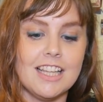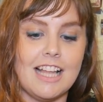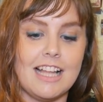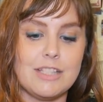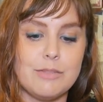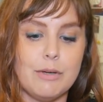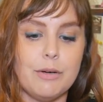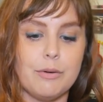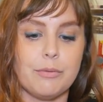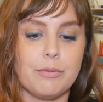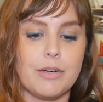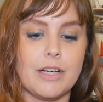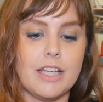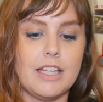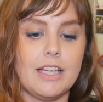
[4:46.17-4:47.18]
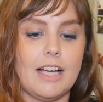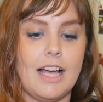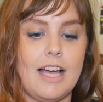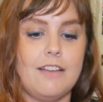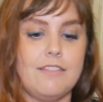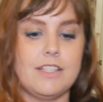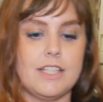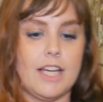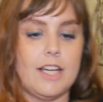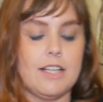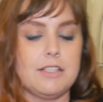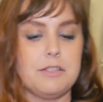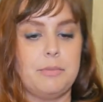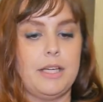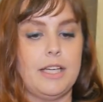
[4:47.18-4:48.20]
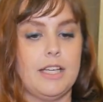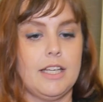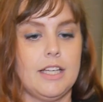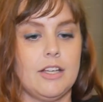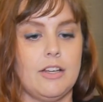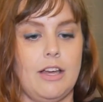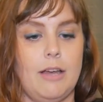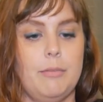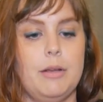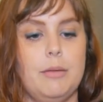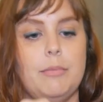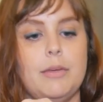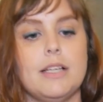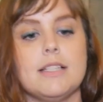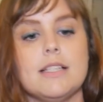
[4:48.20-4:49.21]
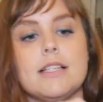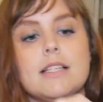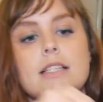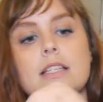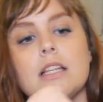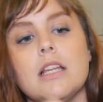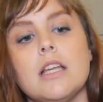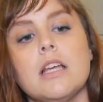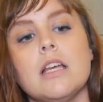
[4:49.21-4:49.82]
That's what really kind of scares me. Okay, I'm gonna mix this.